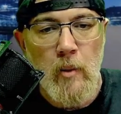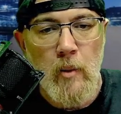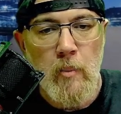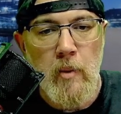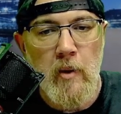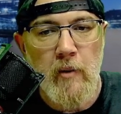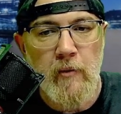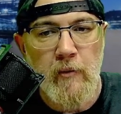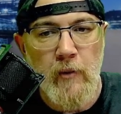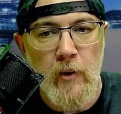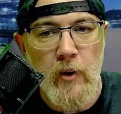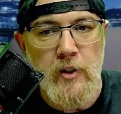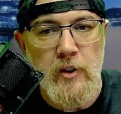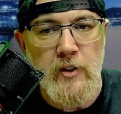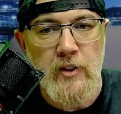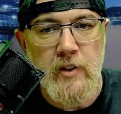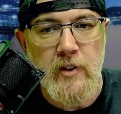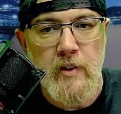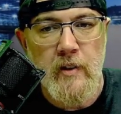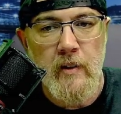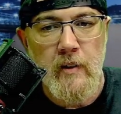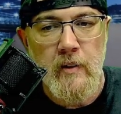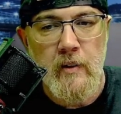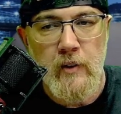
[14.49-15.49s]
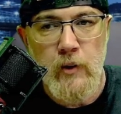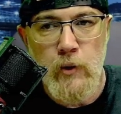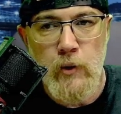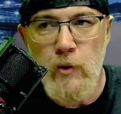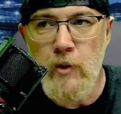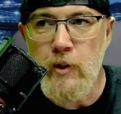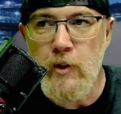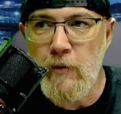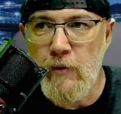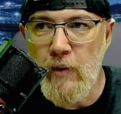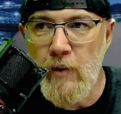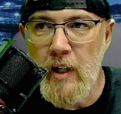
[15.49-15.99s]
But first, do
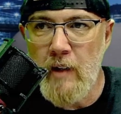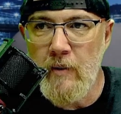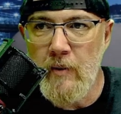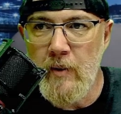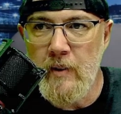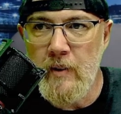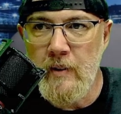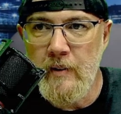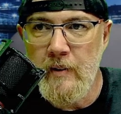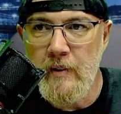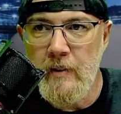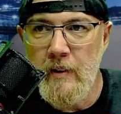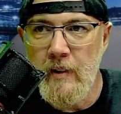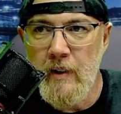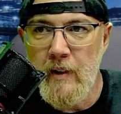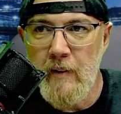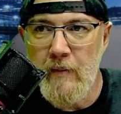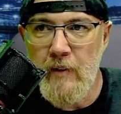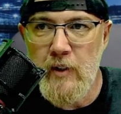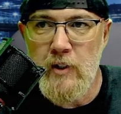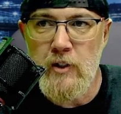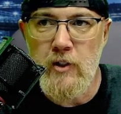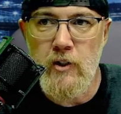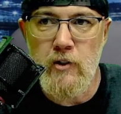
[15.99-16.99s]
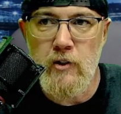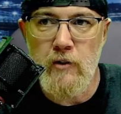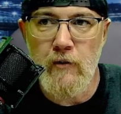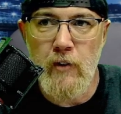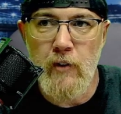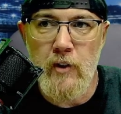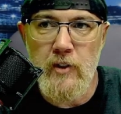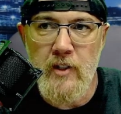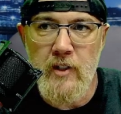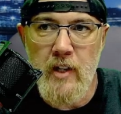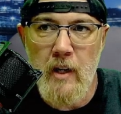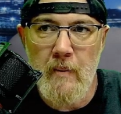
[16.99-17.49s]
us a favor. If this is your
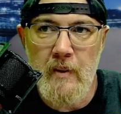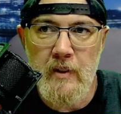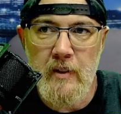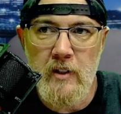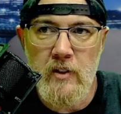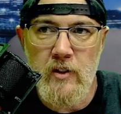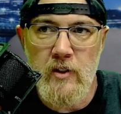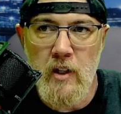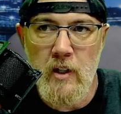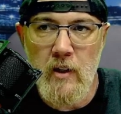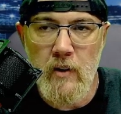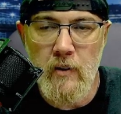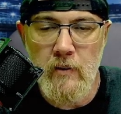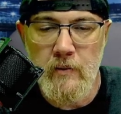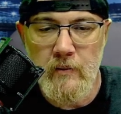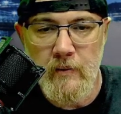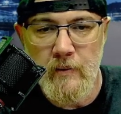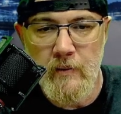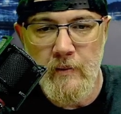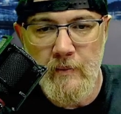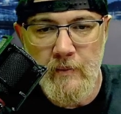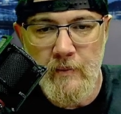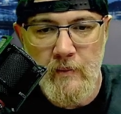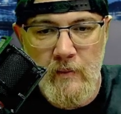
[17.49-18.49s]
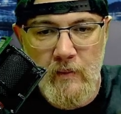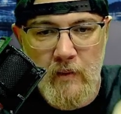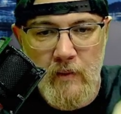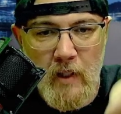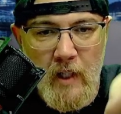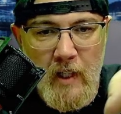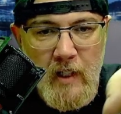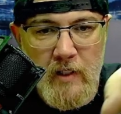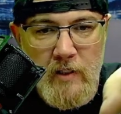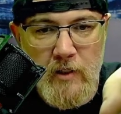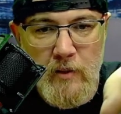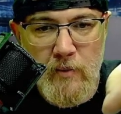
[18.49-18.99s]
first time at the channel,
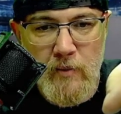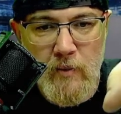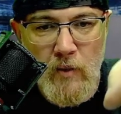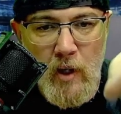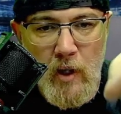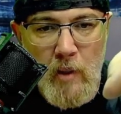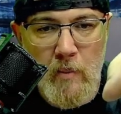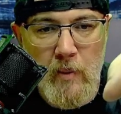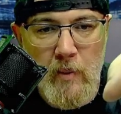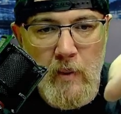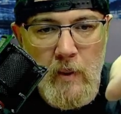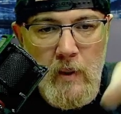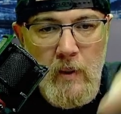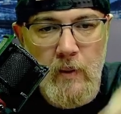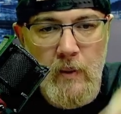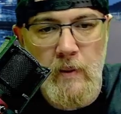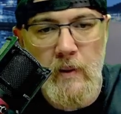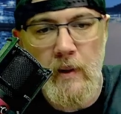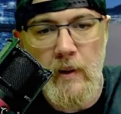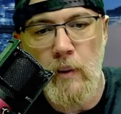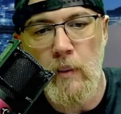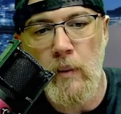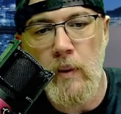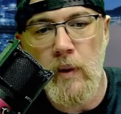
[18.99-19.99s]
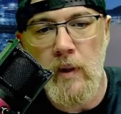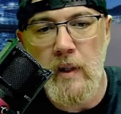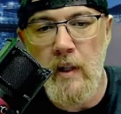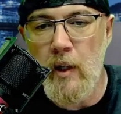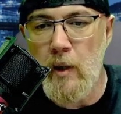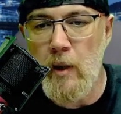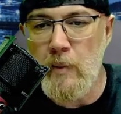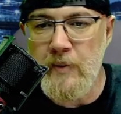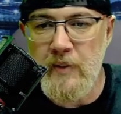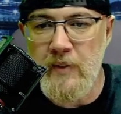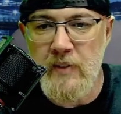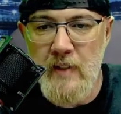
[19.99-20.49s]
like and subscribe below. It really
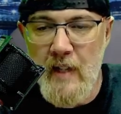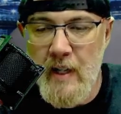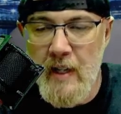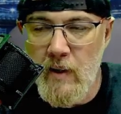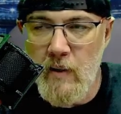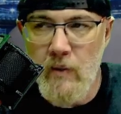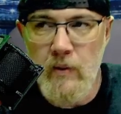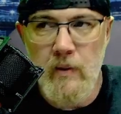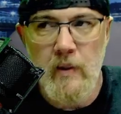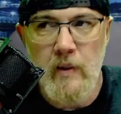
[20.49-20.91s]
helps us out.